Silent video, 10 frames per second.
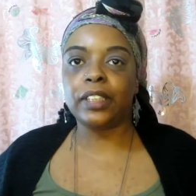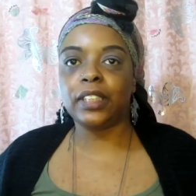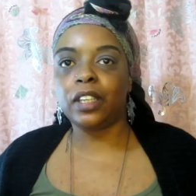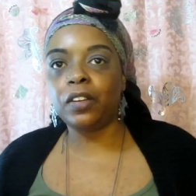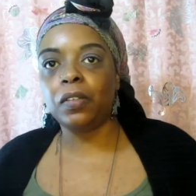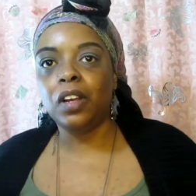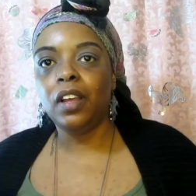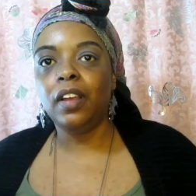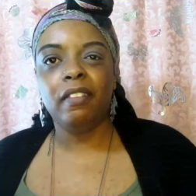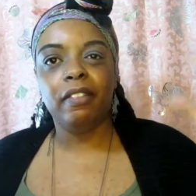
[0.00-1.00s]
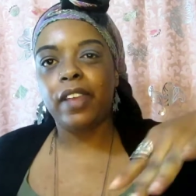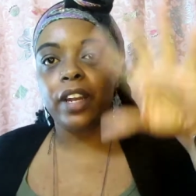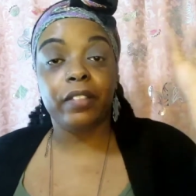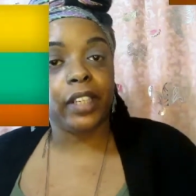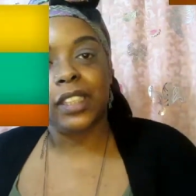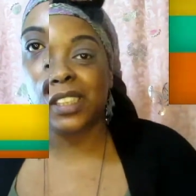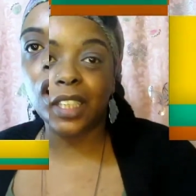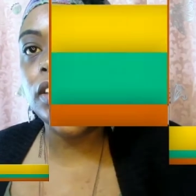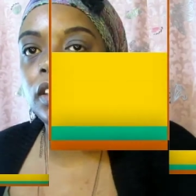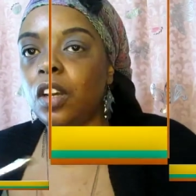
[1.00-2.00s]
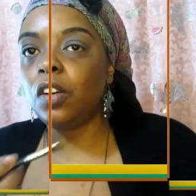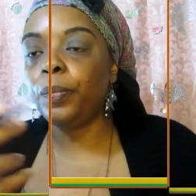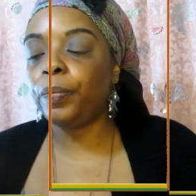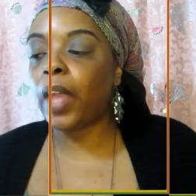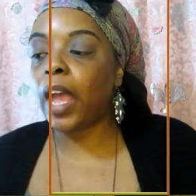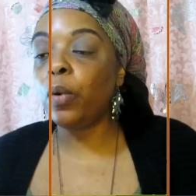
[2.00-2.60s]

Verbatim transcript: So they don't get to see that side of me.